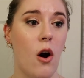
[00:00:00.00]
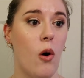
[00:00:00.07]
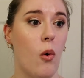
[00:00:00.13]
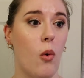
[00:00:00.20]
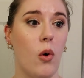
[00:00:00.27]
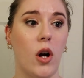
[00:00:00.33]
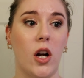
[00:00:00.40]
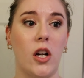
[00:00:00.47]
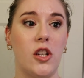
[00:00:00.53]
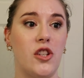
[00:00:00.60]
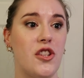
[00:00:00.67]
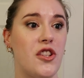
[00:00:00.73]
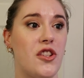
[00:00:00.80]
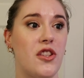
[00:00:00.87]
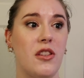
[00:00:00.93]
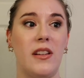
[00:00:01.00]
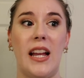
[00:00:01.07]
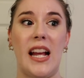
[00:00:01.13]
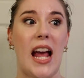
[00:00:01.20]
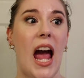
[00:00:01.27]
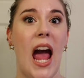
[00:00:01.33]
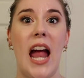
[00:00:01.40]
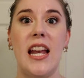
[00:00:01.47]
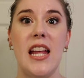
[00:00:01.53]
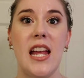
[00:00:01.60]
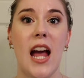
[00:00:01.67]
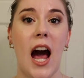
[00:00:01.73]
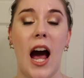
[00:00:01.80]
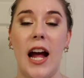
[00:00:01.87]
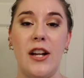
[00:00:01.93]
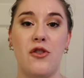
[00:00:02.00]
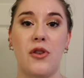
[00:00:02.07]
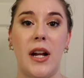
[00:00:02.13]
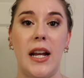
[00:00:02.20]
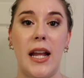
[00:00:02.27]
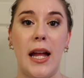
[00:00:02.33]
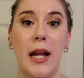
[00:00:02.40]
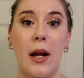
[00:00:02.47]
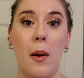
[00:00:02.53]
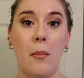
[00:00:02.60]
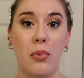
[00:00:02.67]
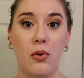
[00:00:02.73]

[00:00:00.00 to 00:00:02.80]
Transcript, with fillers: or just like any hydrating